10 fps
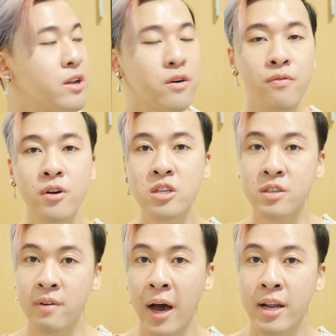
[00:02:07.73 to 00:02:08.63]
video footage
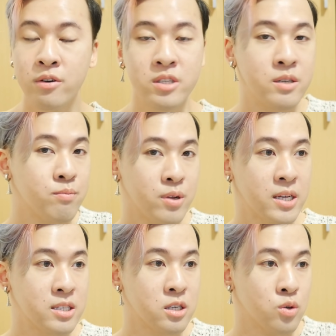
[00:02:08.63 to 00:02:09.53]
of idols in
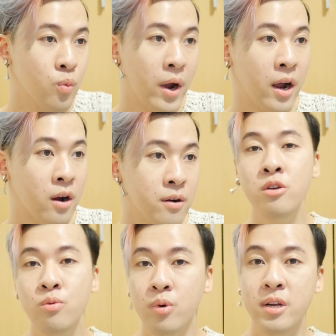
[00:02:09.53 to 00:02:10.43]
places where
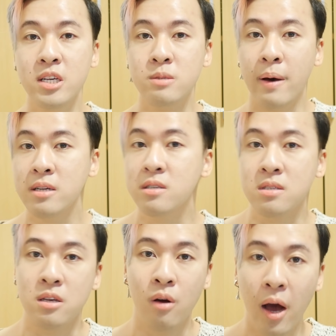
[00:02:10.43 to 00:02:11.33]
you wouldn't expect to
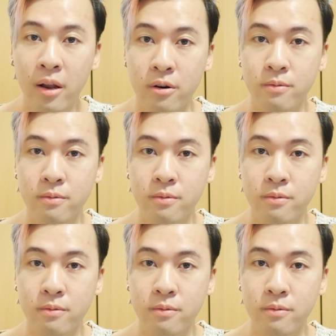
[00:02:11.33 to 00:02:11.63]
see your idol.